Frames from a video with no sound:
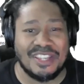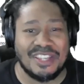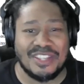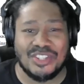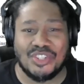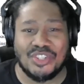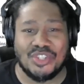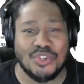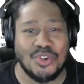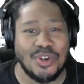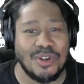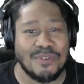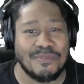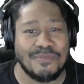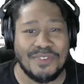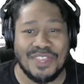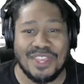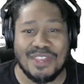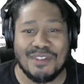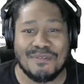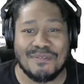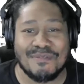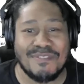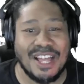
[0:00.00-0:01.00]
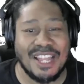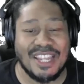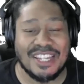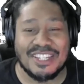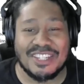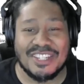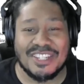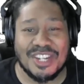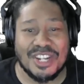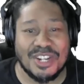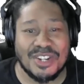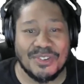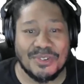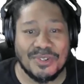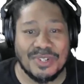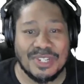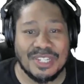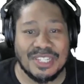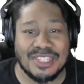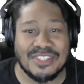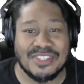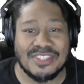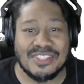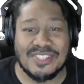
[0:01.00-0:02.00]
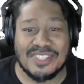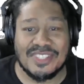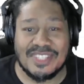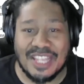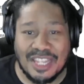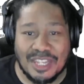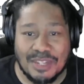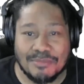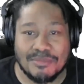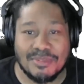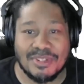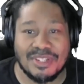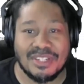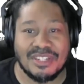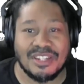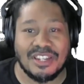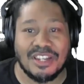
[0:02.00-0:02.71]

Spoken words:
short for involuntarily celibate,